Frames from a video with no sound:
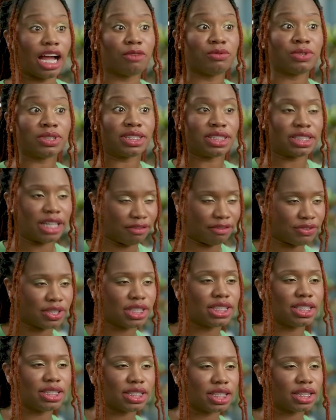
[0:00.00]
I will
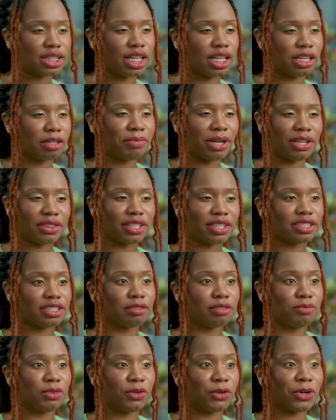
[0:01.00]
definitely need to think about this
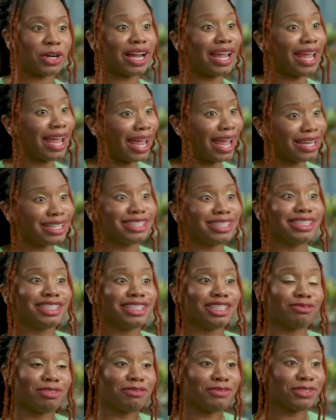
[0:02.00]
some more, and I'll
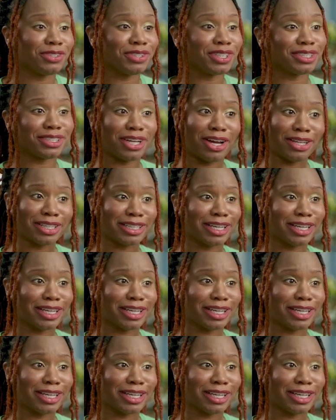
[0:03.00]
need to review this all